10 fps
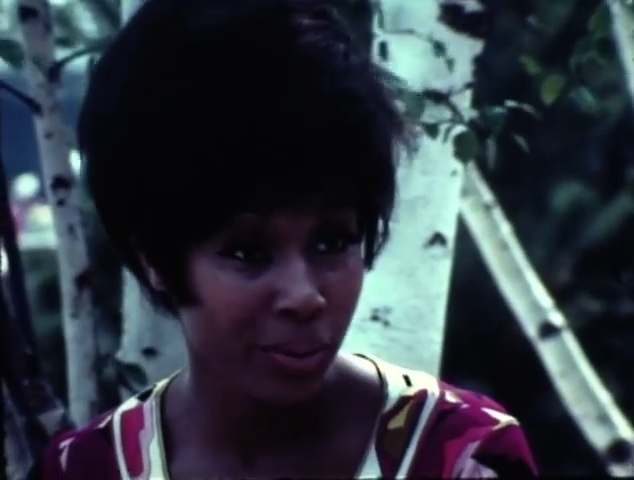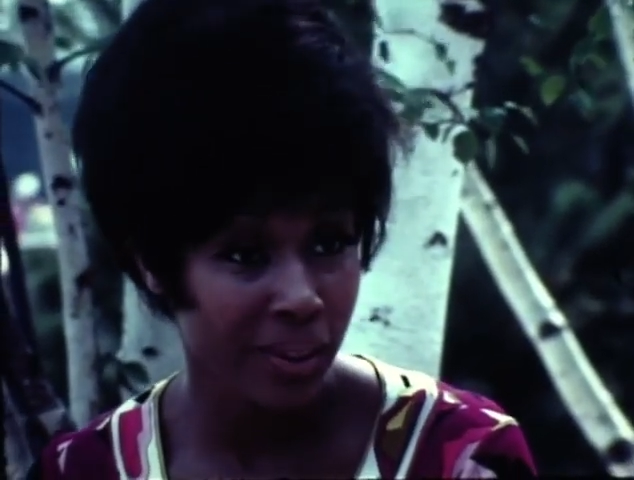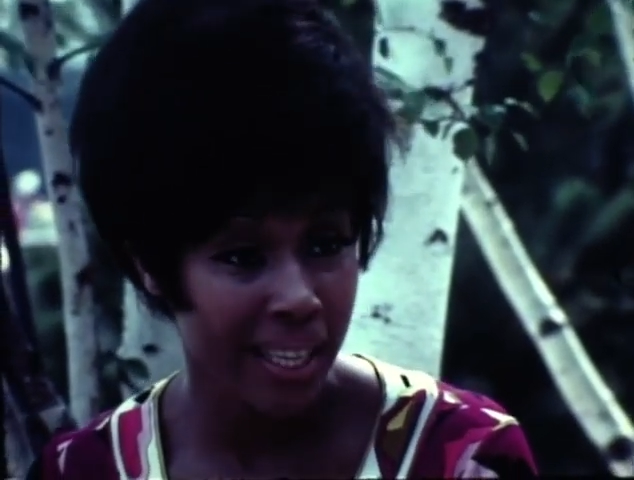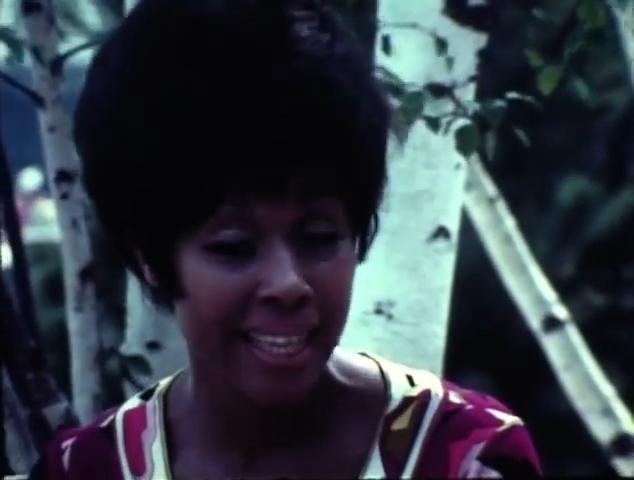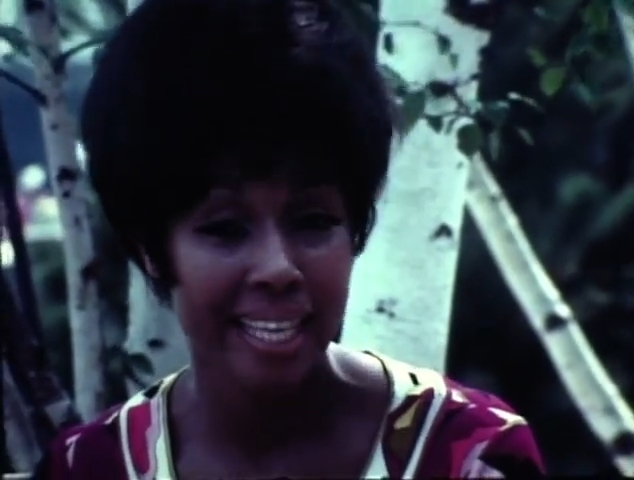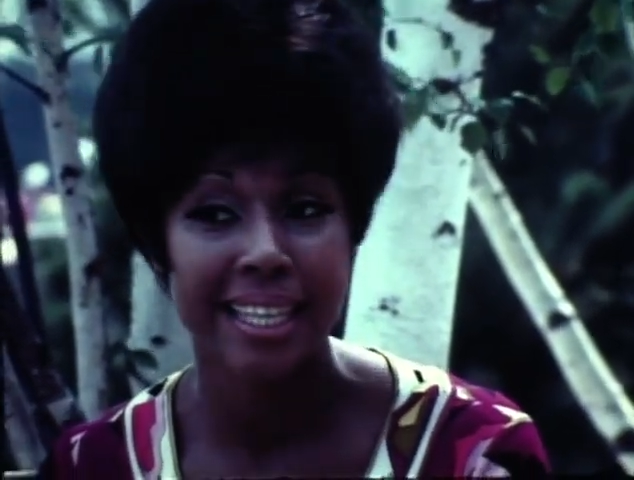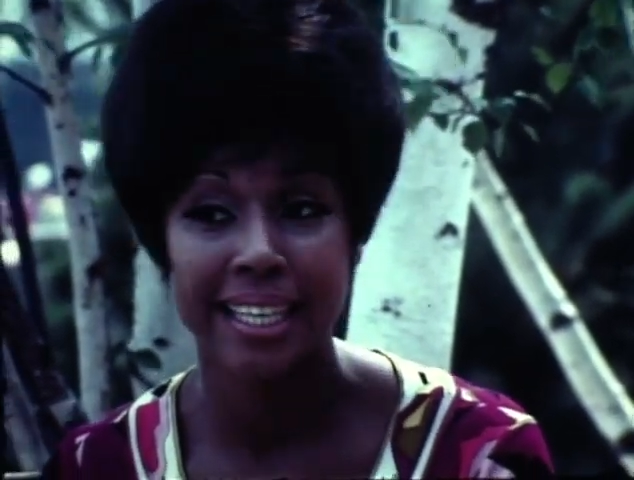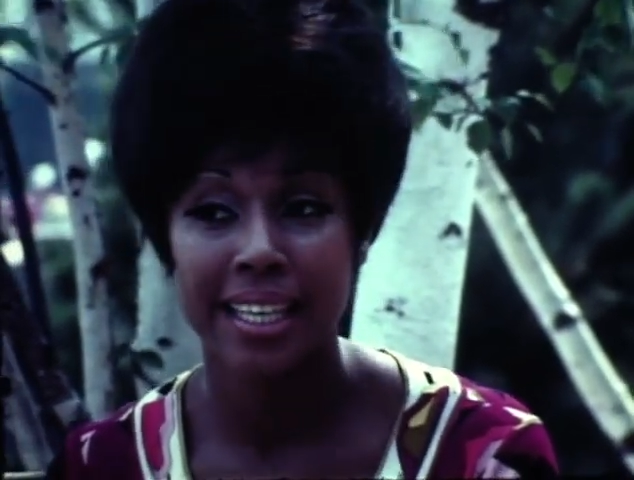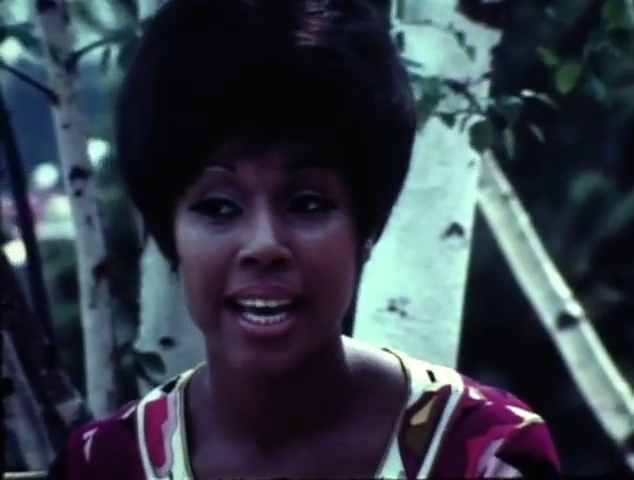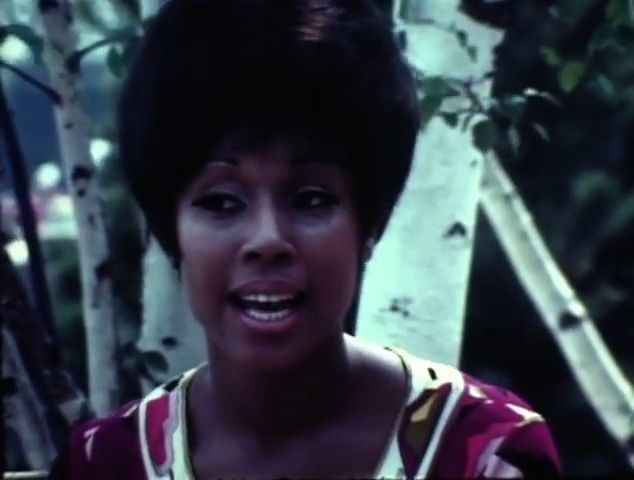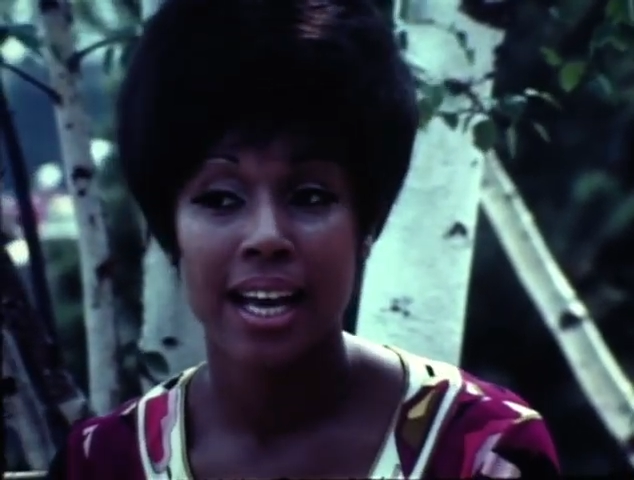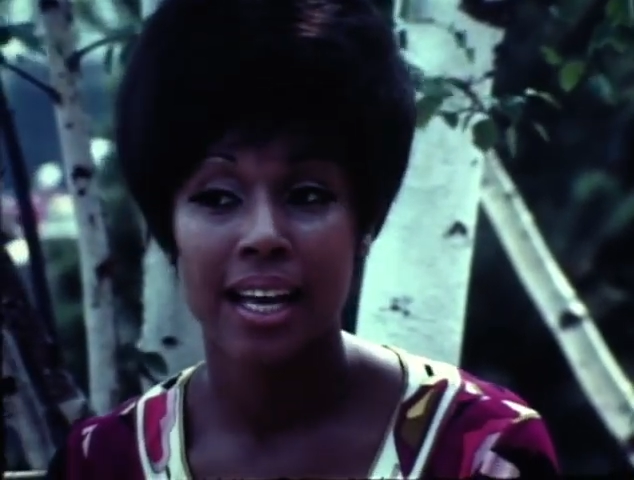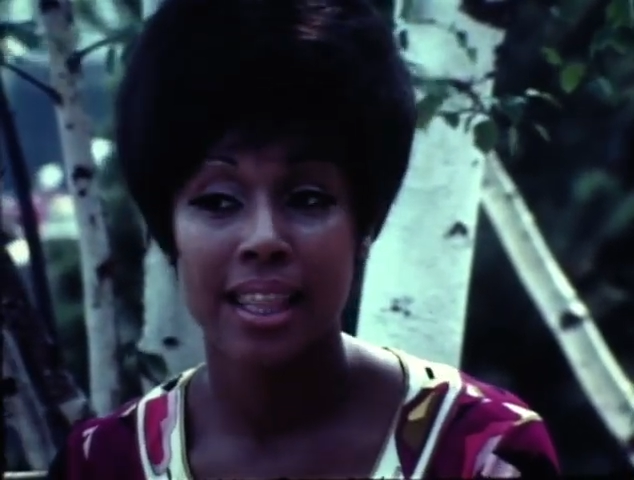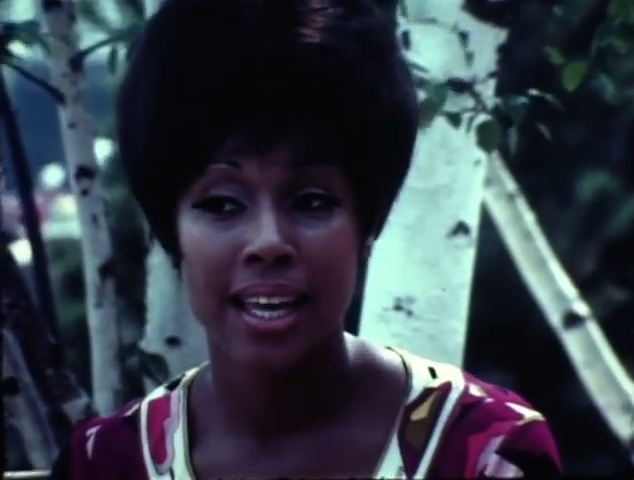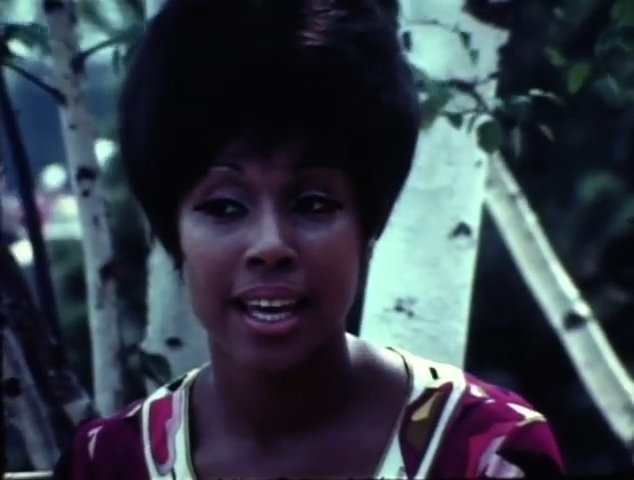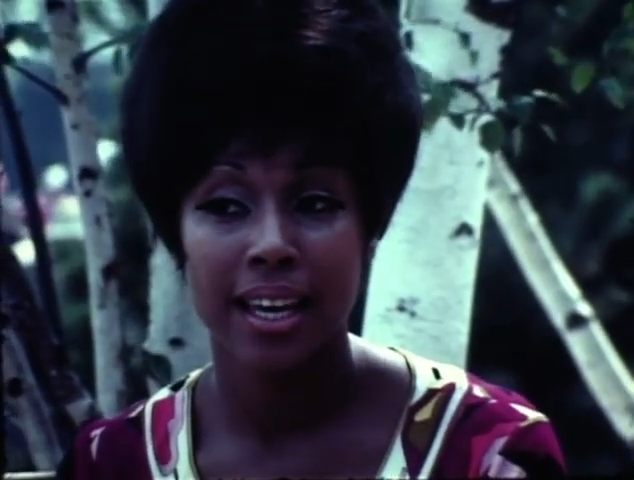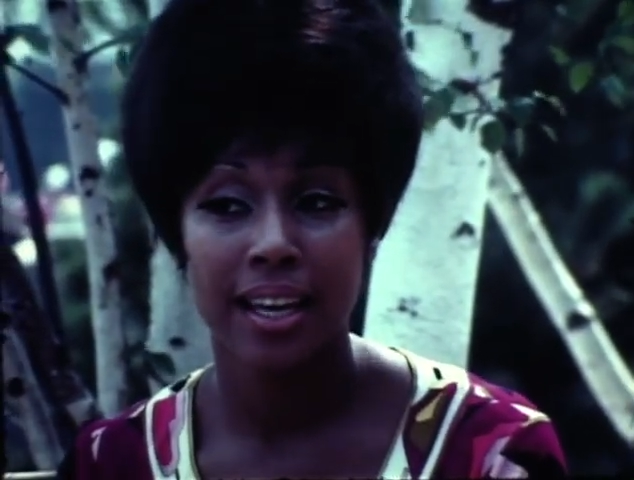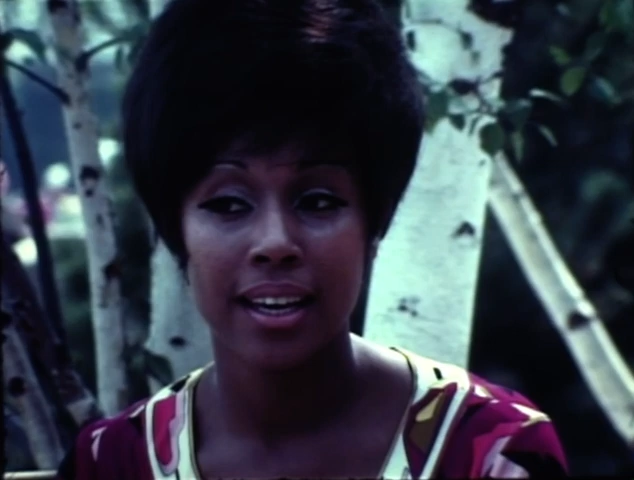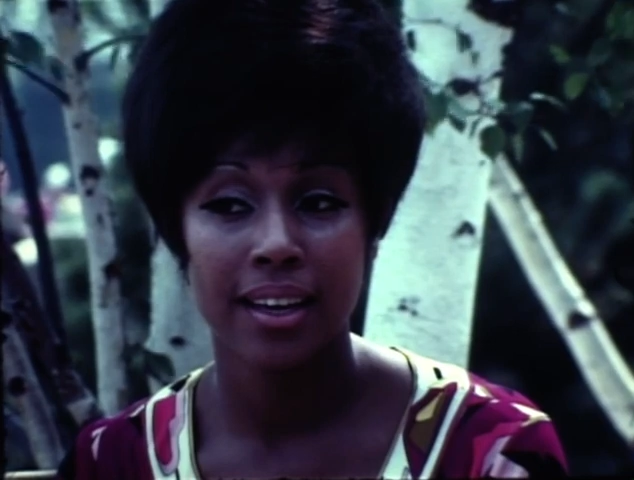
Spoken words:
I think that they